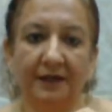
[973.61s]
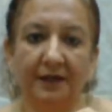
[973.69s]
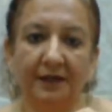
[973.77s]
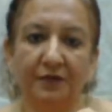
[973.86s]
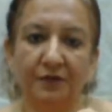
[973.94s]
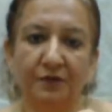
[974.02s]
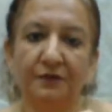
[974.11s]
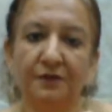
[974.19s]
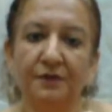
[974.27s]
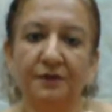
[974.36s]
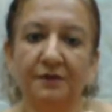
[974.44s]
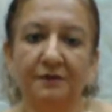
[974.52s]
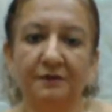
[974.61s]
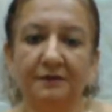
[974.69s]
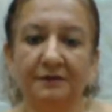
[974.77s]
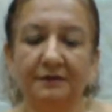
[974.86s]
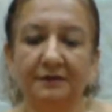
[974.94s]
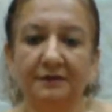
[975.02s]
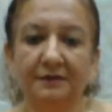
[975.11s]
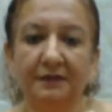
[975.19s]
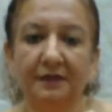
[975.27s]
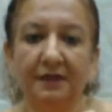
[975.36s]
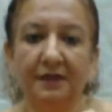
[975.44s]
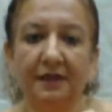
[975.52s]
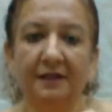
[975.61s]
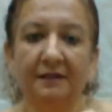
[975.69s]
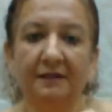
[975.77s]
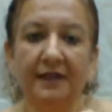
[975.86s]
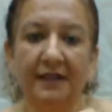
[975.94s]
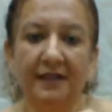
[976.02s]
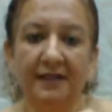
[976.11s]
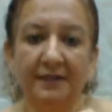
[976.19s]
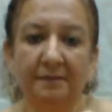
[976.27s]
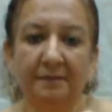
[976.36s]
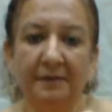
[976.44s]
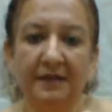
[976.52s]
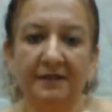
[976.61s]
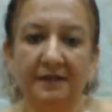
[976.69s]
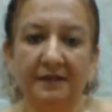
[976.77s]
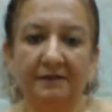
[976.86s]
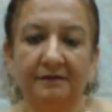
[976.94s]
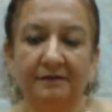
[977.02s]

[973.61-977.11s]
I choose to love and accept myself